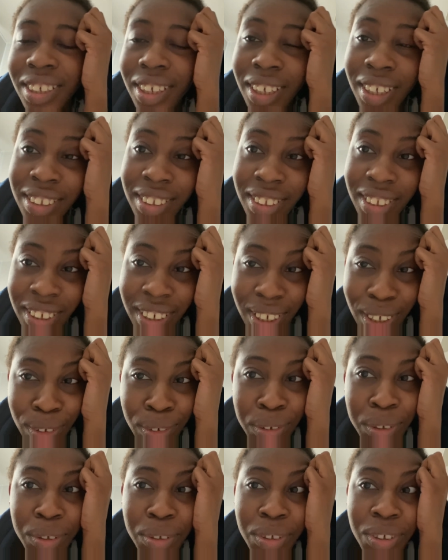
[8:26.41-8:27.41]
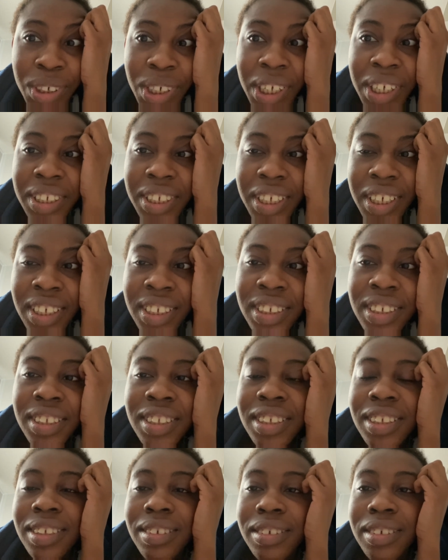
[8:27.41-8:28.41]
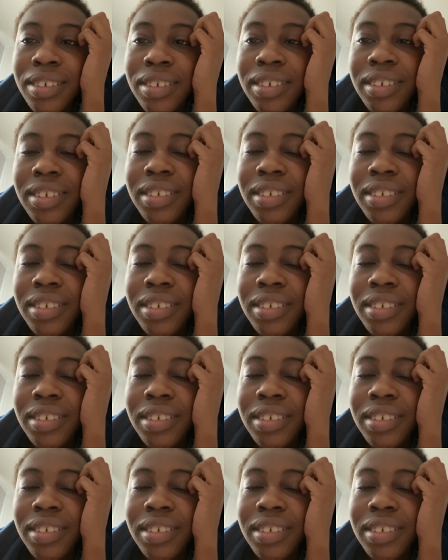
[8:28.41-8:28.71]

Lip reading: I think I want to try and edit the